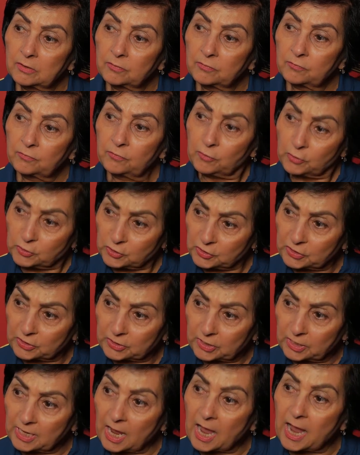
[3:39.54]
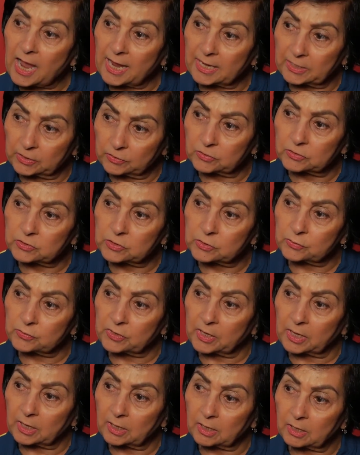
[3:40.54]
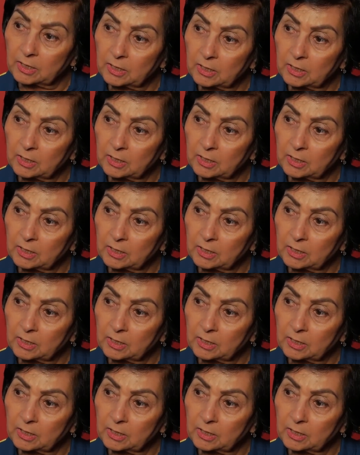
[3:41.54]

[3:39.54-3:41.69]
fortunately, I had gone to a